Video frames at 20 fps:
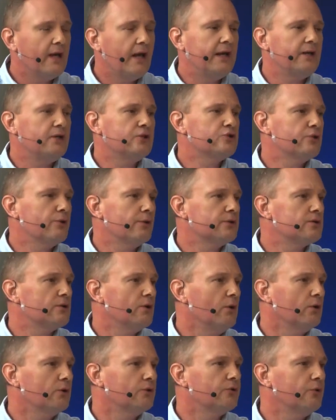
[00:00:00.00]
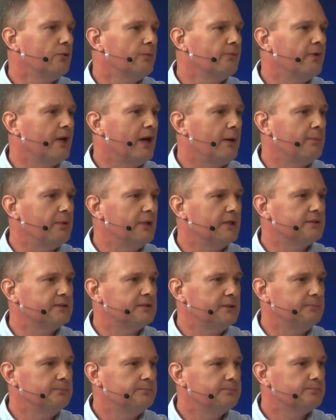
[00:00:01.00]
and ensure its long-term viability.